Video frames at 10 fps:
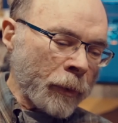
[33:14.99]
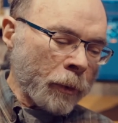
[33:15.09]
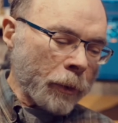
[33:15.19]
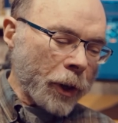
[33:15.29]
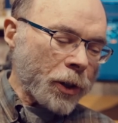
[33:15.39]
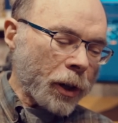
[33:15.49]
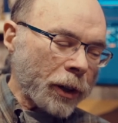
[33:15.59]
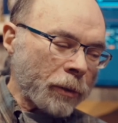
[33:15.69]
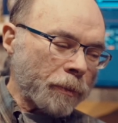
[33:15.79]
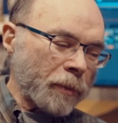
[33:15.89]
Red
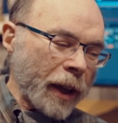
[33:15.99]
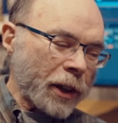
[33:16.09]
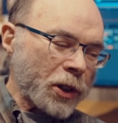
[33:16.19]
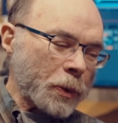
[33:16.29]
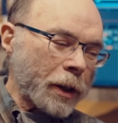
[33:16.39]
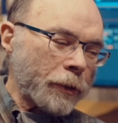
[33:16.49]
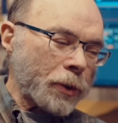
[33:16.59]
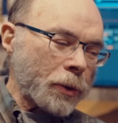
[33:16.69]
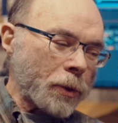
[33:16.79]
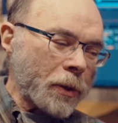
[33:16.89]
Shark had a suite of
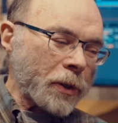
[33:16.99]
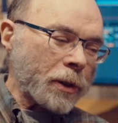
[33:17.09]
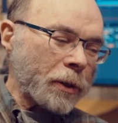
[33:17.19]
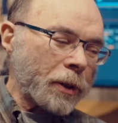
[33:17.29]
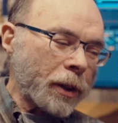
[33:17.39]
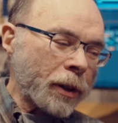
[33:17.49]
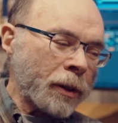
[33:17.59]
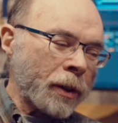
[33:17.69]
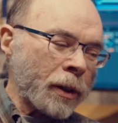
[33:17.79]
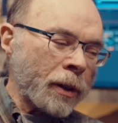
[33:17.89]
tools, including a
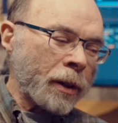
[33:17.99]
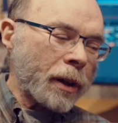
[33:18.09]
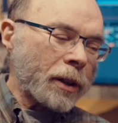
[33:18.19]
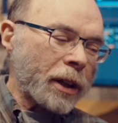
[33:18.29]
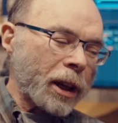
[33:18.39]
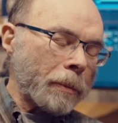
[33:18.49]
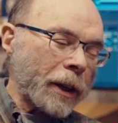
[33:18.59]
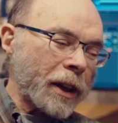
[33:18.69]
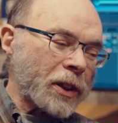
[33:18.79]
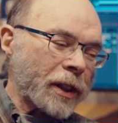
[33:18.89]

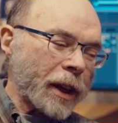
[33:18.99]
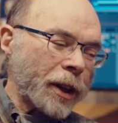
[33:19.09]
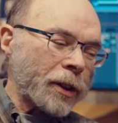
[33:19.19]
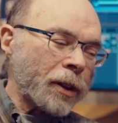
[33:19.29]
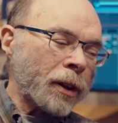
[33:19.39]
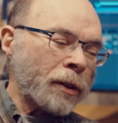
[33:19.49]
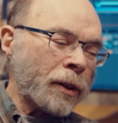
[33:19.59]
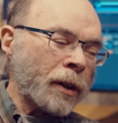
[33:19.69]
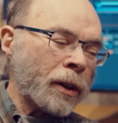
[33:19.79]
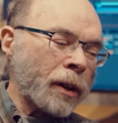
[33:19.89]
database, an editor,
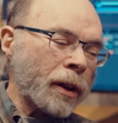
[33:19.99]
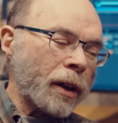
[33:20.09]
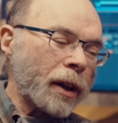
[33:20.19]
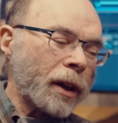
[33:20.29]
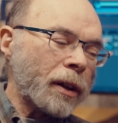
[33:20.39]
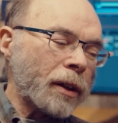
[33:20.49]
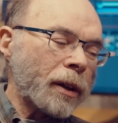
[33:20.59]
and